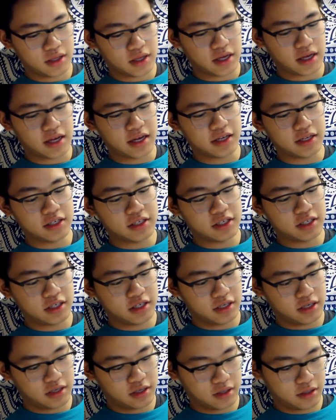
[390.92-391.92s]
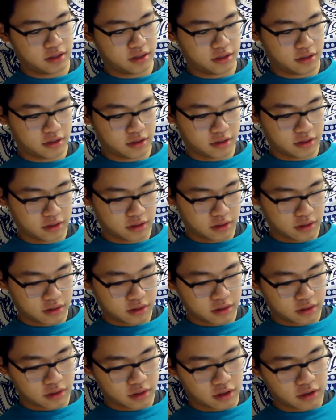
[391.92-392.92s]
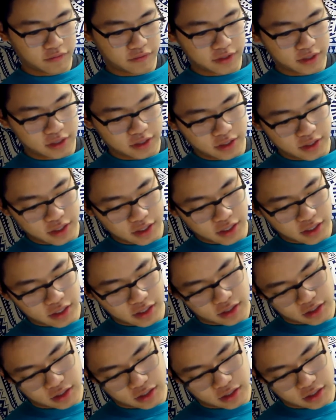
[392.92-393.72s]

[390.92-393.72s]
edge of the stick